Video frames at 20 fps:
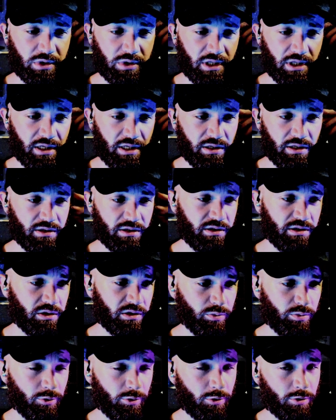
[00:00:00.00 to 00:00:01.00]
please
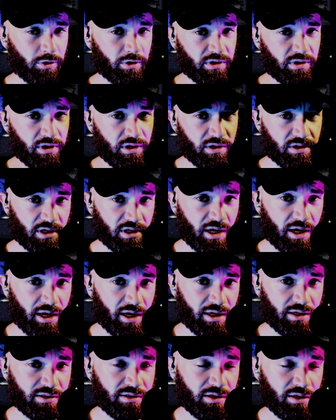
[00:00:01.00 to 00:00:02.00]
support these
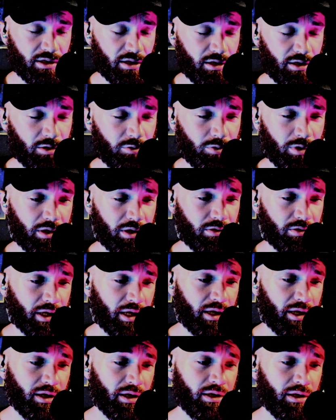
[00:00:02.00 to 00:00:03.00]
guys in any way you
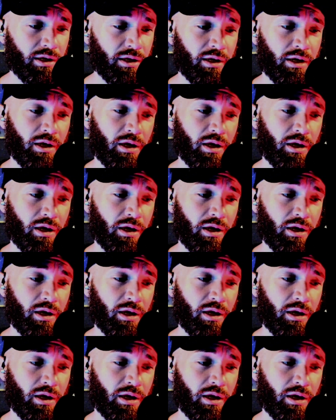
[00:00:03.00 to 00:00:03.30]
can.